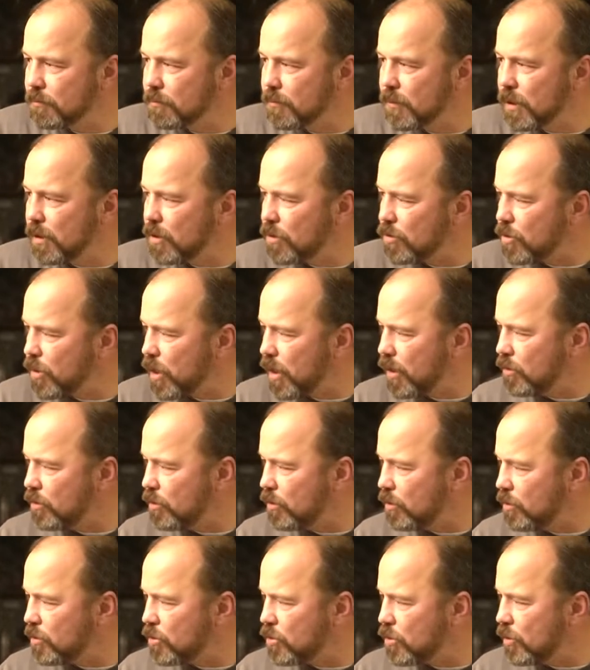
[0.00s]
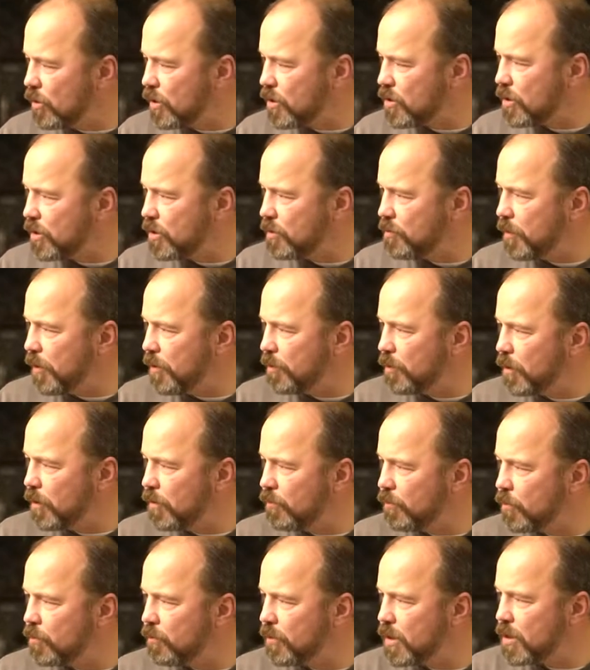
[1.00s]
you know, try to solicit people
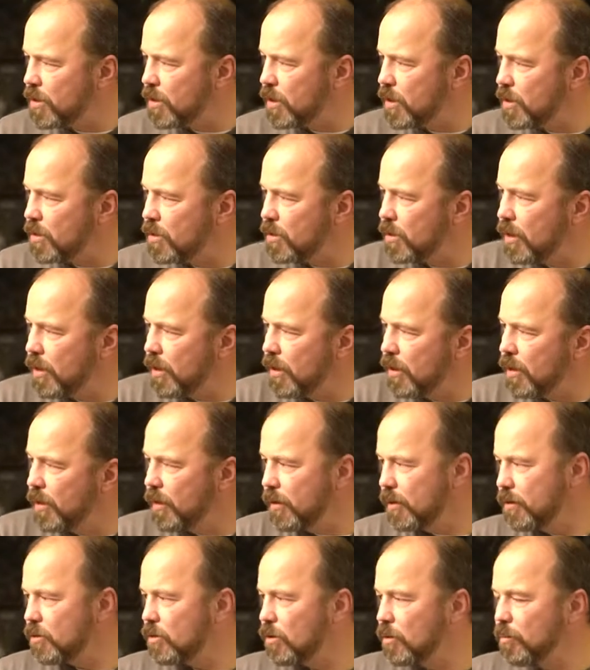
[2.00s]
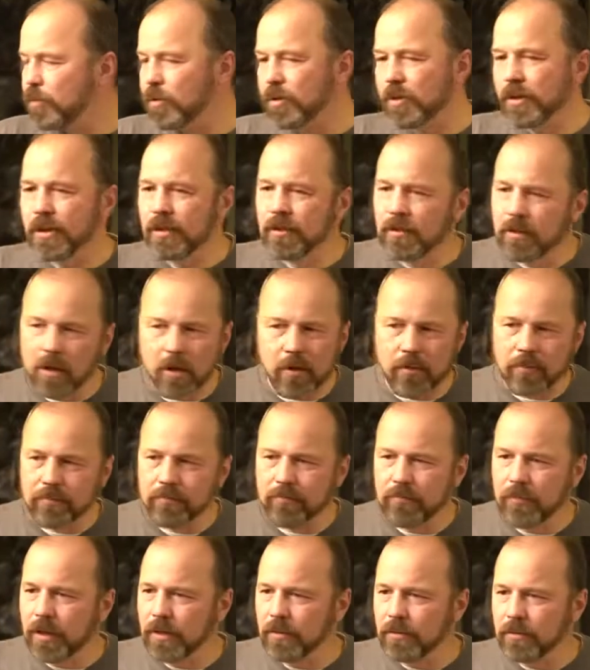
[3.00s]
for business as an opportunity. No,
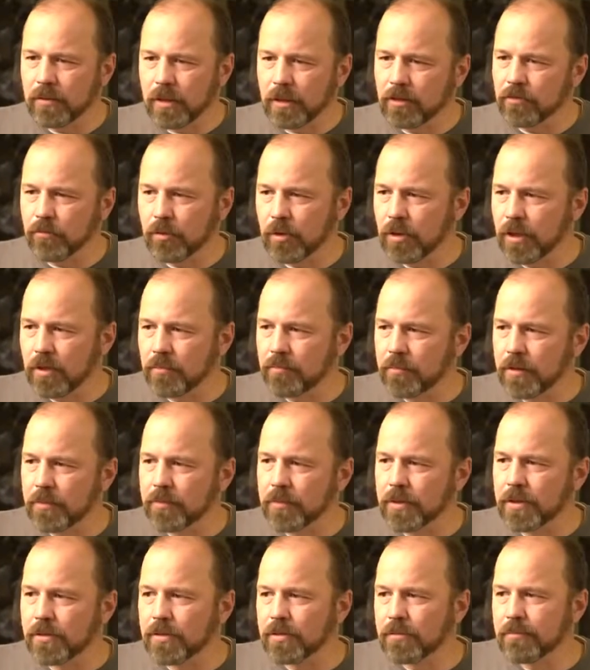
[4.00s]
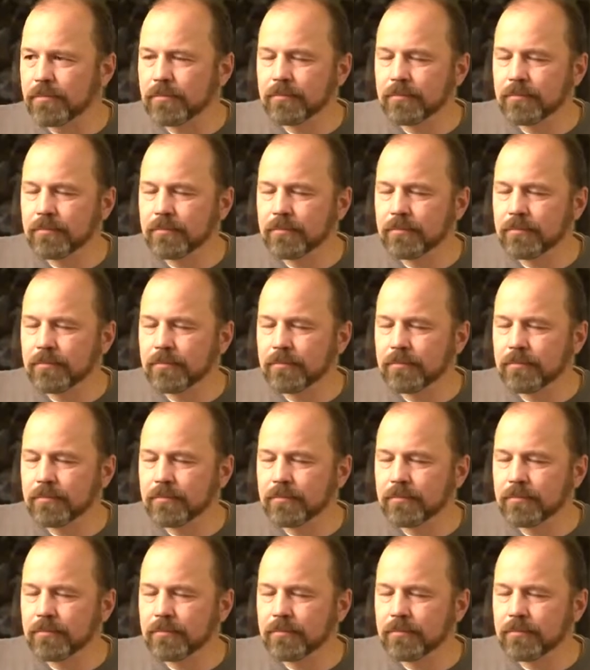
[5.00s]
not not for that purpose.